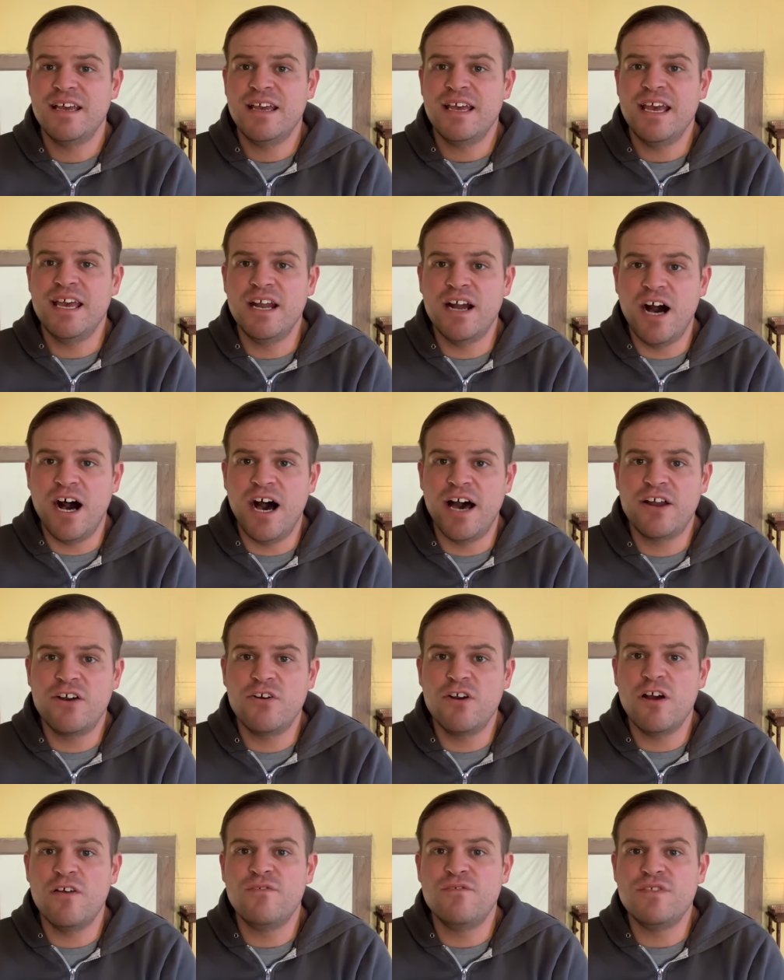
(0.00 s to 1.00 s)
in honor
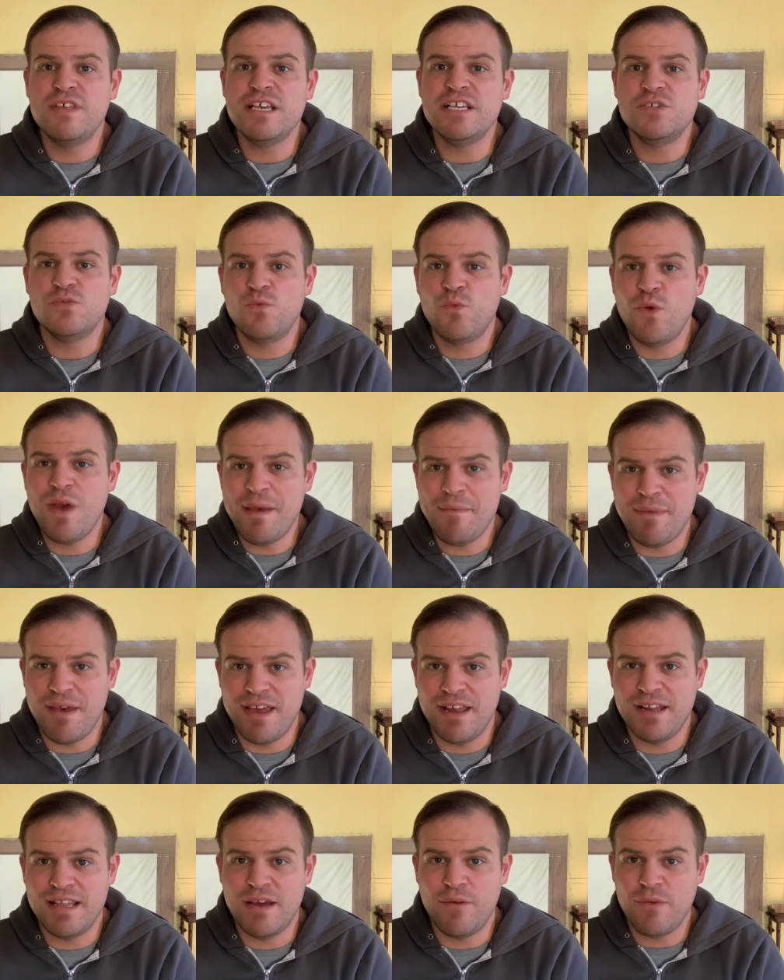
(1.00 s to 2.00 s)
of these
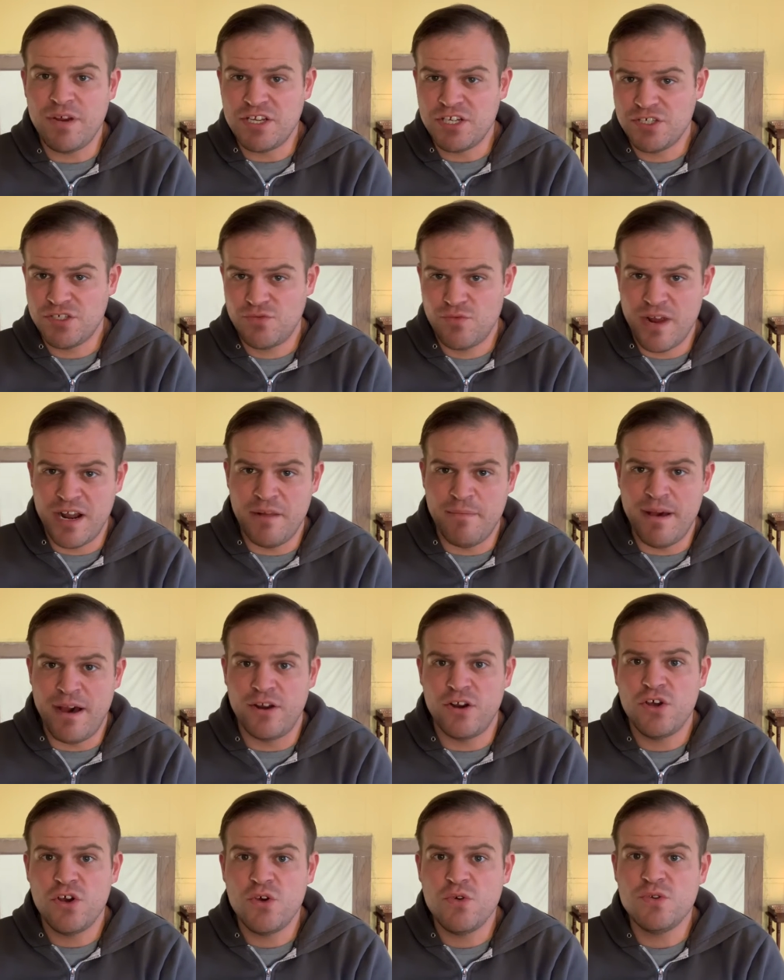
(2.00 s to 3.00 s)
women that we just read
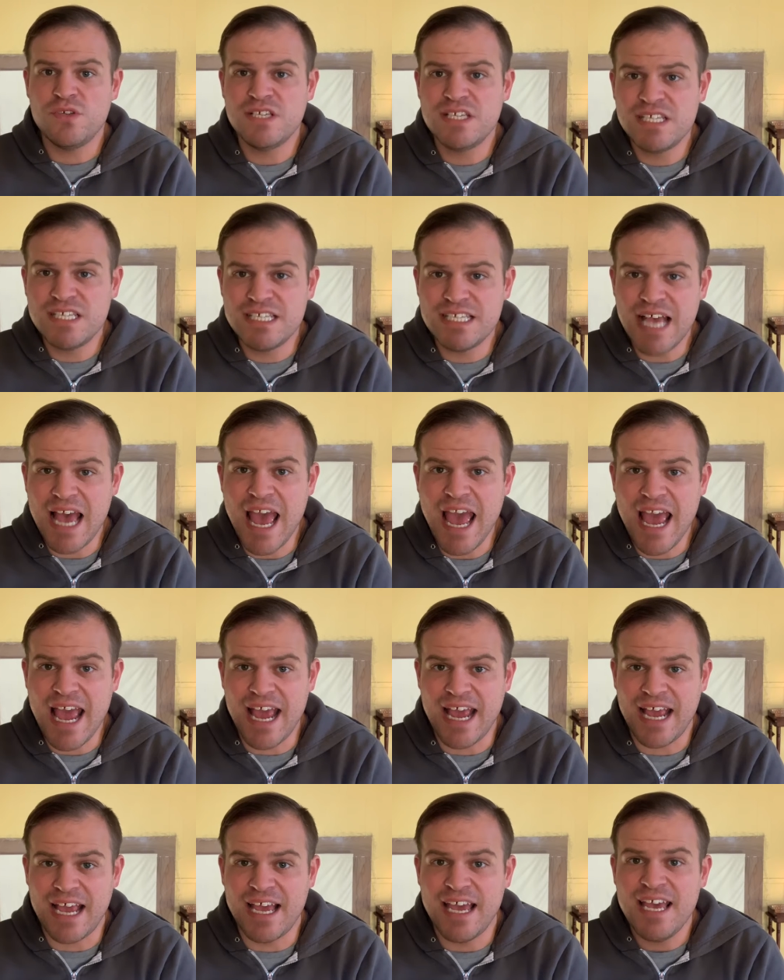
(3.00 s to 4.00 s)
about who
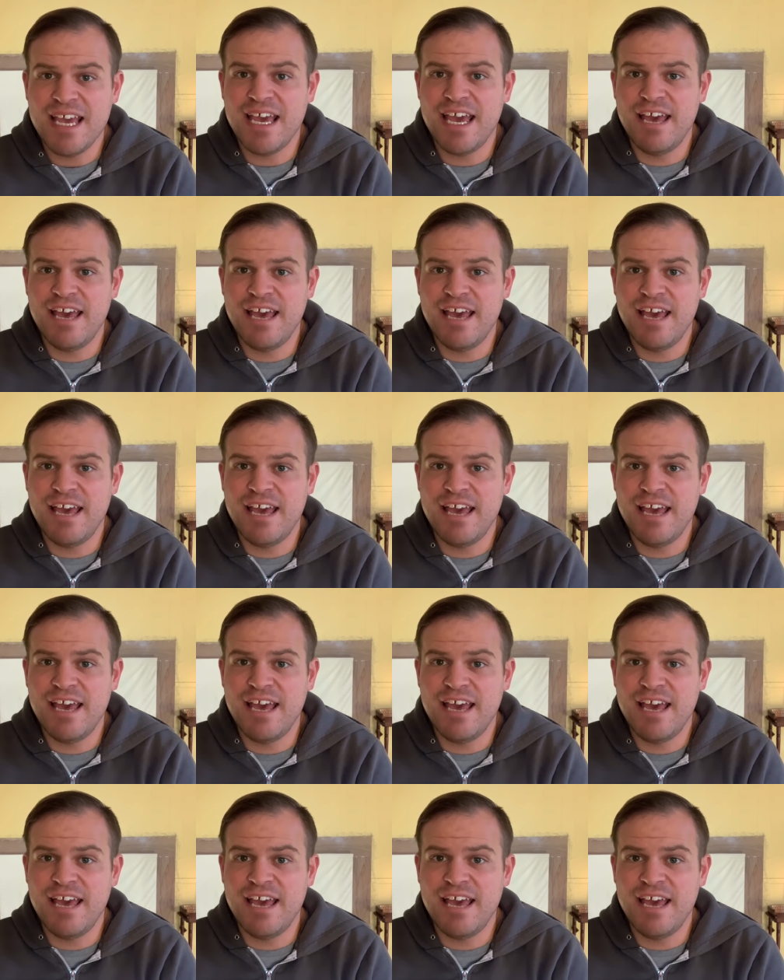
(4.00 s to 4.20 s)
sang